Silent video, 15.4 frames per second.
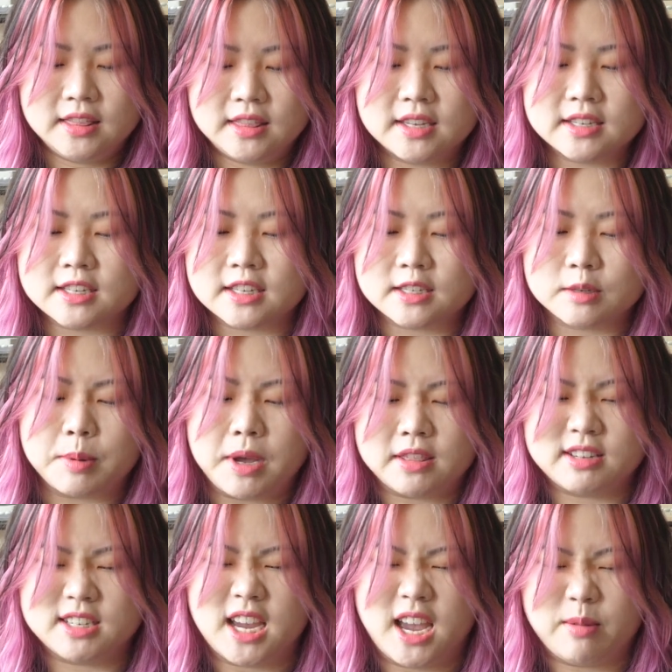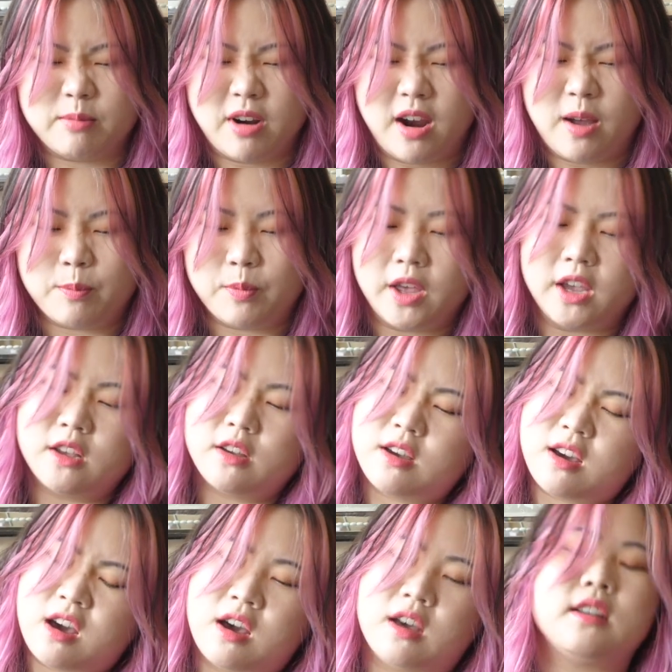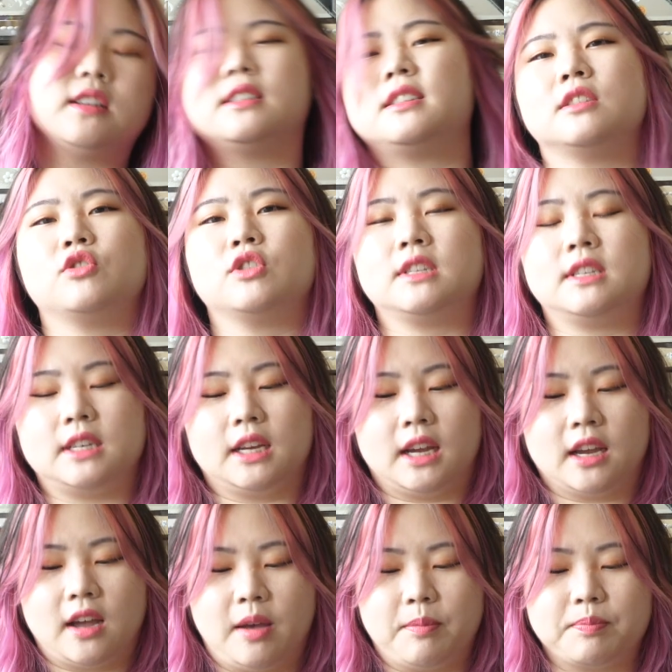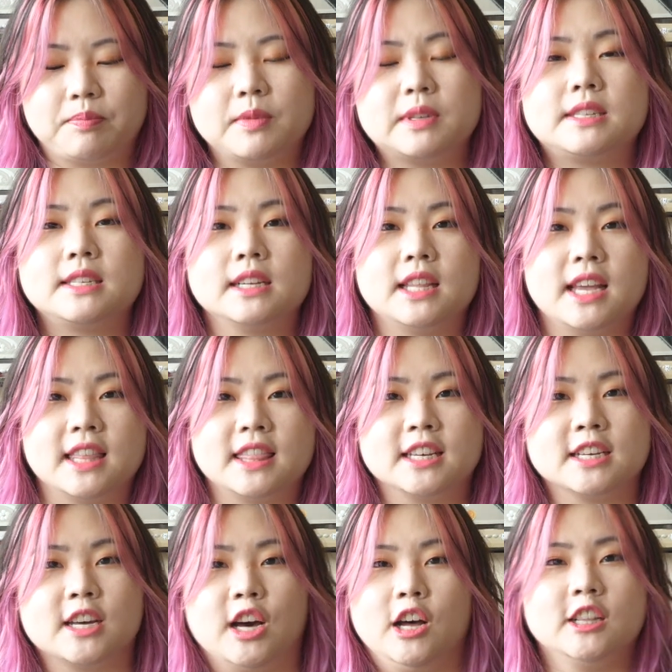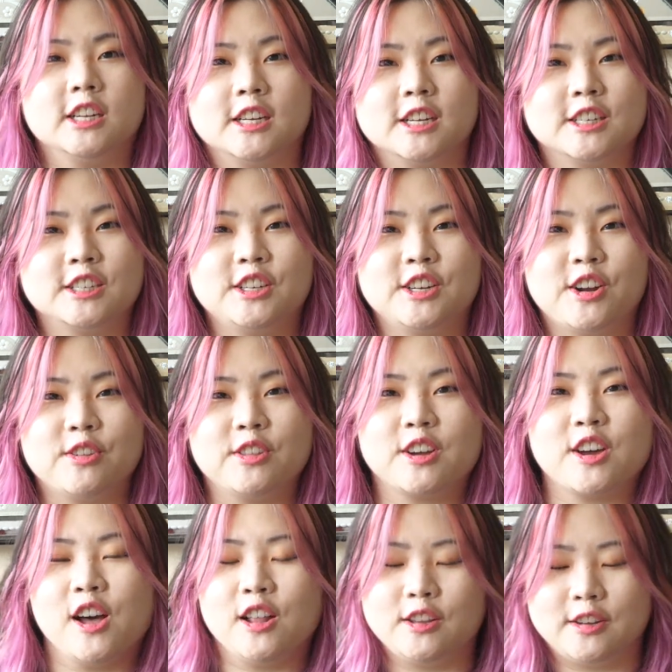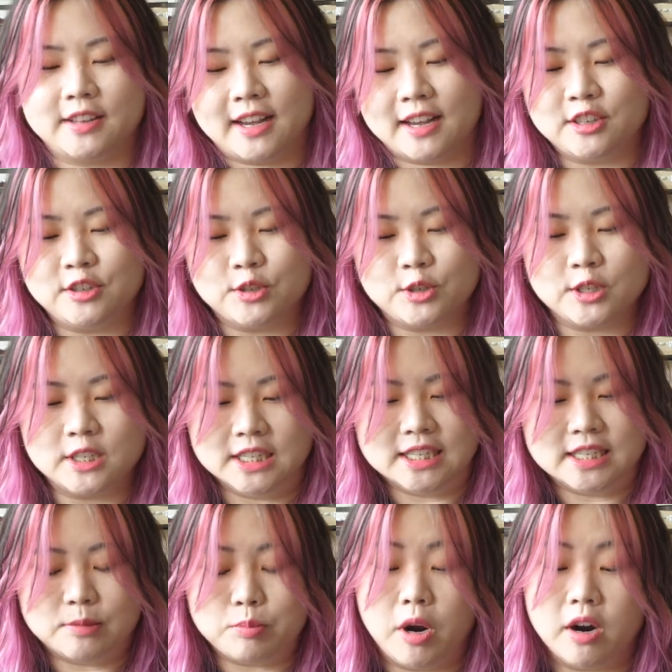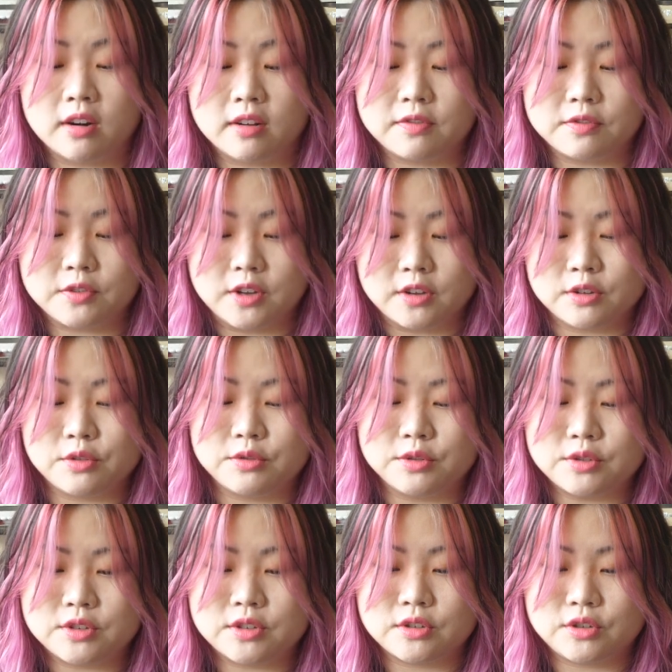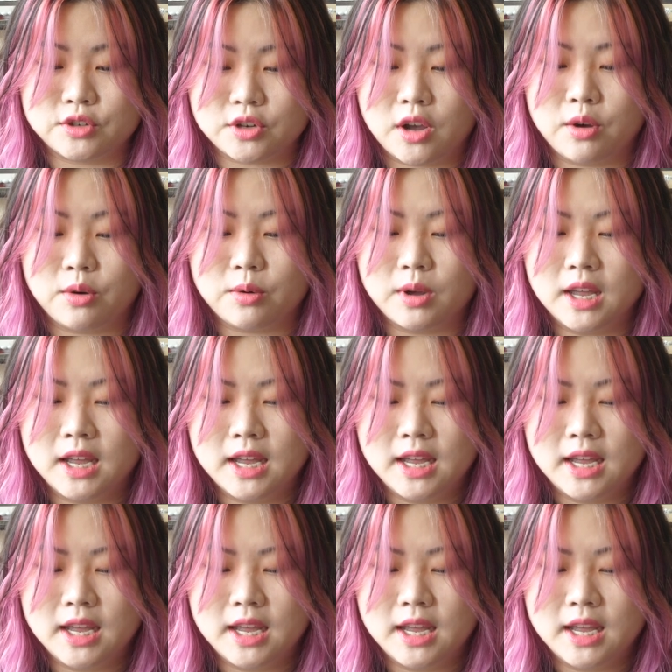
this is about the time where I'm like, it's interesting. I'm missing like the color, you know, the color that usually is part of a cruise show.